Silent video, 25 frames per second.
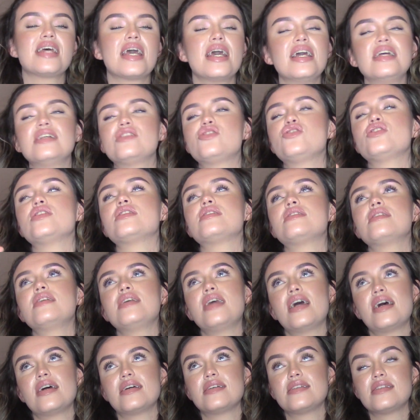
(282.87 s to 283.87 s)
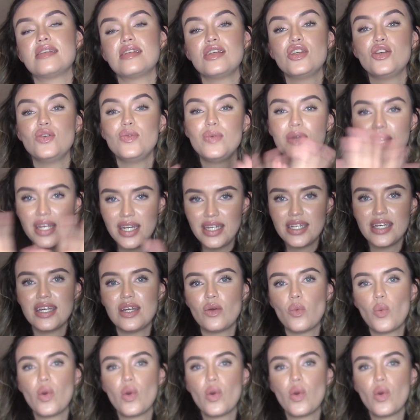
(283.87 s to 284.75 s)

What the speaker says: It's just, yes, you need it